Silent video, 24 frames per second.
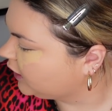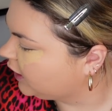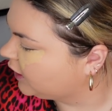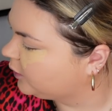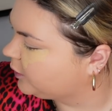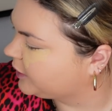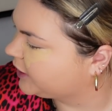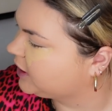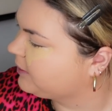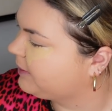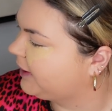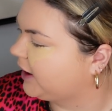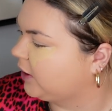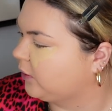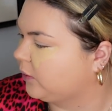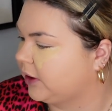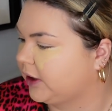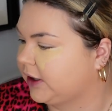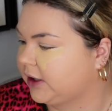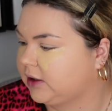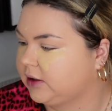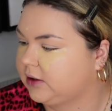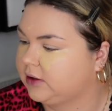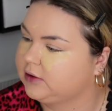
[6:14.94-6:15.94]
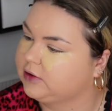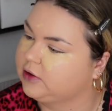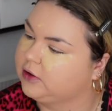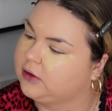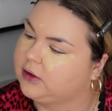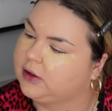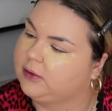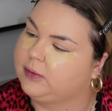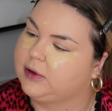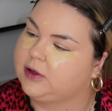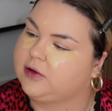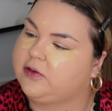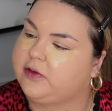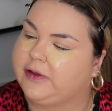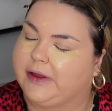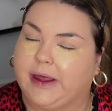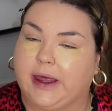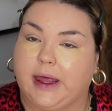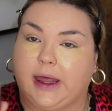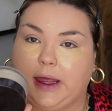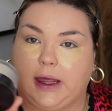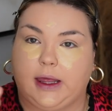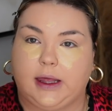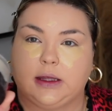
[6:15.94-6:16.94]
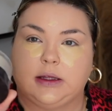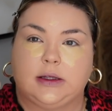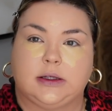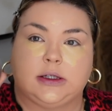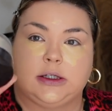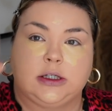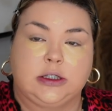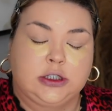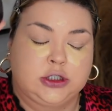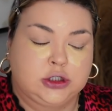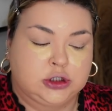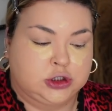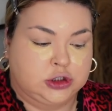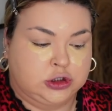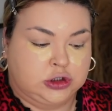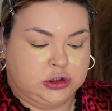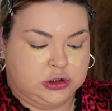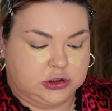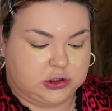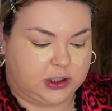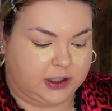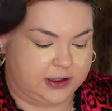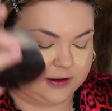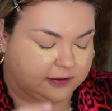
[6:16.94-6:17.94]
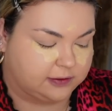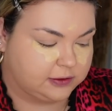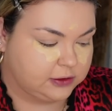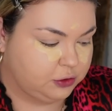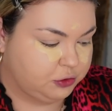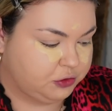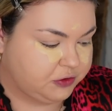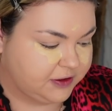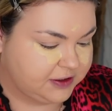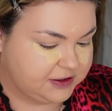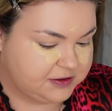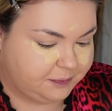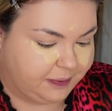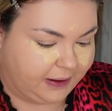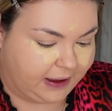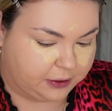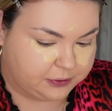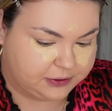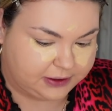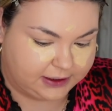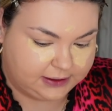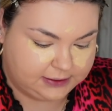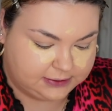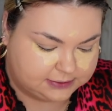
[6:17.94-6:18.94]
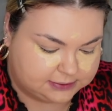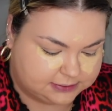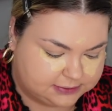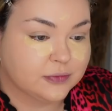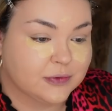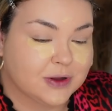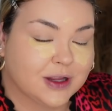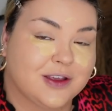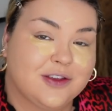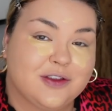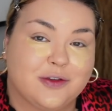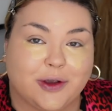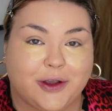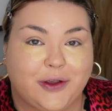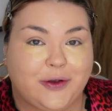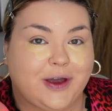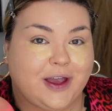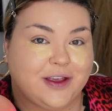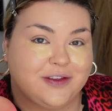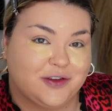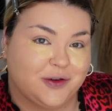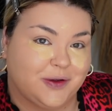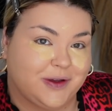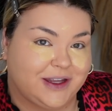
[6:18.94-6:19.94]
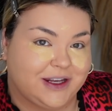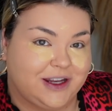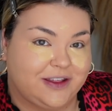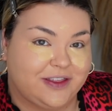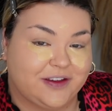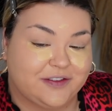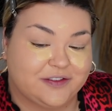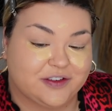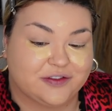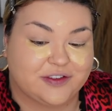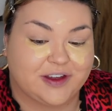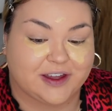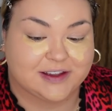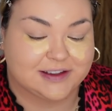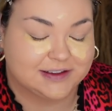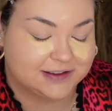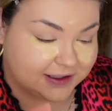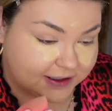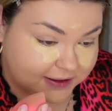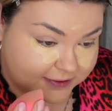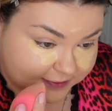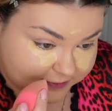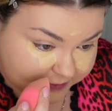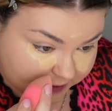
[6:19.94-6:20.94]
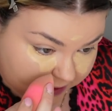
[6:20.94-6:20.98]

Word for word: we're gonna make it work. Laura Mercier translucent powder. So are you guys doing anything for Valentine's